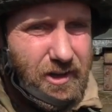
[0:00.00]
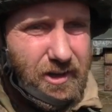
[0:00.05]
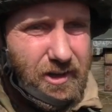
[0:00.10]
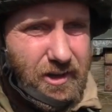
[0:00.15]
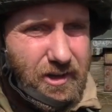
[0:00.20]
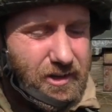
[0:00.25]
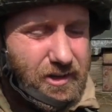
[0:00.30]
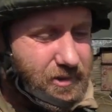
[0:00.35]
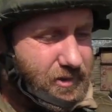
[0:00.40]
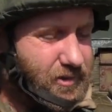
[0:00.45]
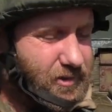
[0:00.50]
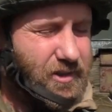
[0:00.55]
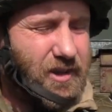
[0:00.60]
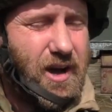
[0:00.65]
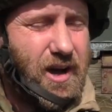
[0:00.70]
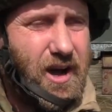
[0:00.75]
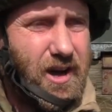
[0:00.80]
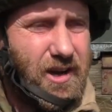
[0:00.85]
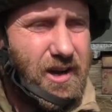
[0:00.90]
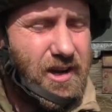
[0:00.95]

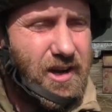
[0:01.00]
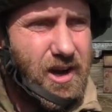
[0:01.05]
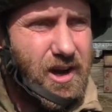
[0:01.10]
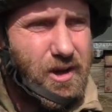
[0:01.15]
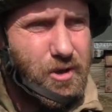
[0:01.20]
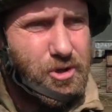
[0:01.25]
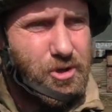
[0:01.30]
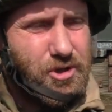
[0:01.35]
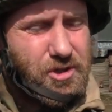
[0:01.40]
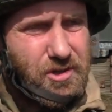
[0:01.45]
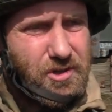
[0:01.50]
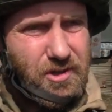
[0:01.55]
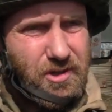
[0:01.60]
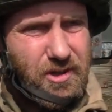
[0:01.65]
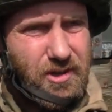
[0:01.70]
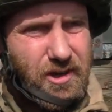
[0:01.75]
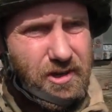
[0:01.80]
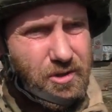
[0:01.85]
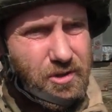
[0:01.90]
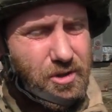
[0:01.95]
hakenkruis.
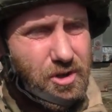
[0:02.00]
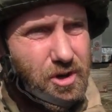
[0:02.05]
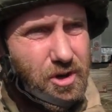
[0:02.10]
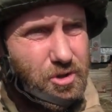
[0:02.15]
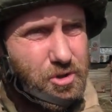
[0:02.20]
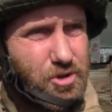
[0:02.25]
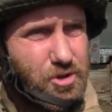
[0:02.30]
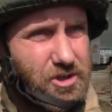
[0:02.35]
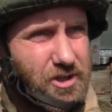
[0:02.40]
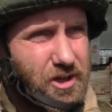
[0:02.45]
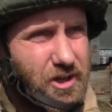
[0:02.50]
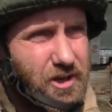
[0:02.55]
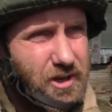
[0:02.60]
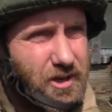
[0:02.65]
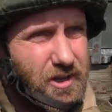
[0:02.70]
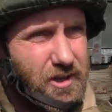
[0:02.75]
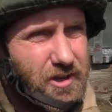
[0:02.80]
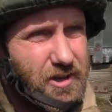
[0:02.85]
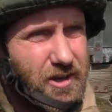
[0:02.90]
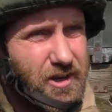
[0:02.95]
I don't know how to say
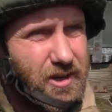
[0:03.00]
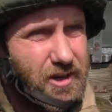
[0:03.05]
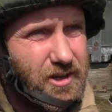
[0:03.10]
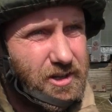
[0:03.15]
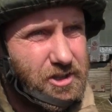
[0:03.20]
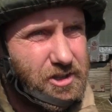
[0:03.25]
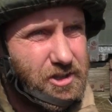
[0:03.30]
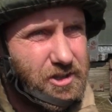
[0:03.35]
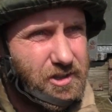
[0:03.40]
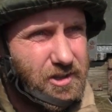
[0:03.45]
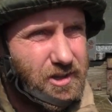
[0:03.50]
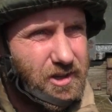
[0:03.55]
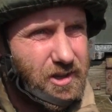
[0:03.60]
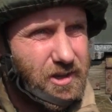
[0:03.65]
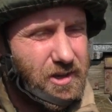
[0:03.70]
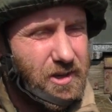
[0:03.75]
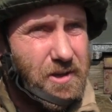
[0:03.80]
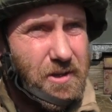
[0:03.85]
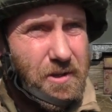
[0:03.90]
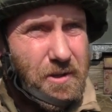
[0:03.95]
that in English,
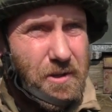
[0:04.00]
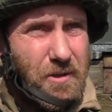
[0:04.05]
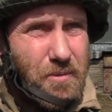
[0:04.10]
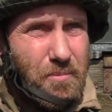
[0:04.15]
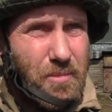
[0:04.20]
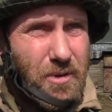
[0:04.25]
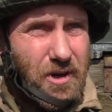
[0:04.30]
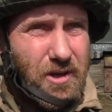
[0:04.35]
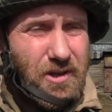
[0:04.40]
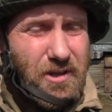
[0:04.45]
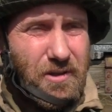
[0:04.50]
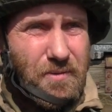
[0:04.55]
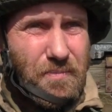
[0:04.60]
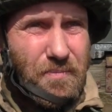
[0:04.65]
but